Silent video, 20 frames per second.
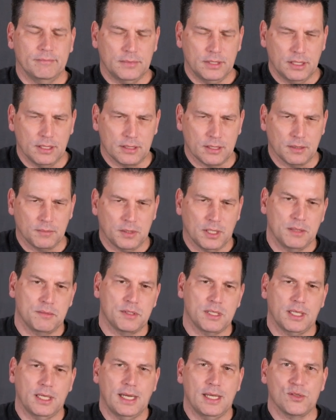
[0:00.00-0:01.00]
Uh, sometimes
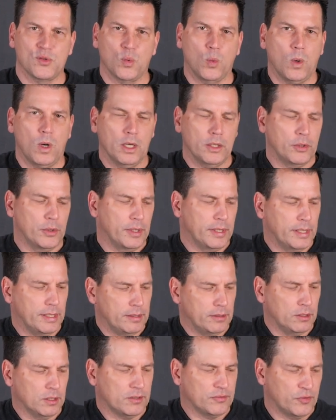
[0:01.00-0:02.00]
that has water in
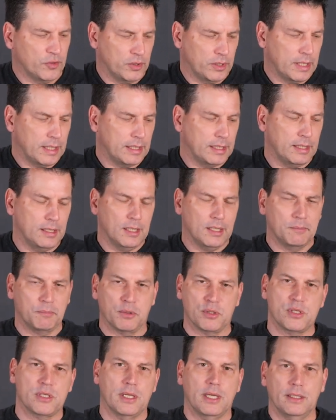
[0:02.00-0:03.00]
it. Look for ninety-nine
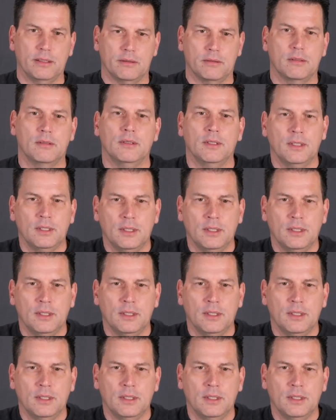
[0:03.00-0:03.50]
percent.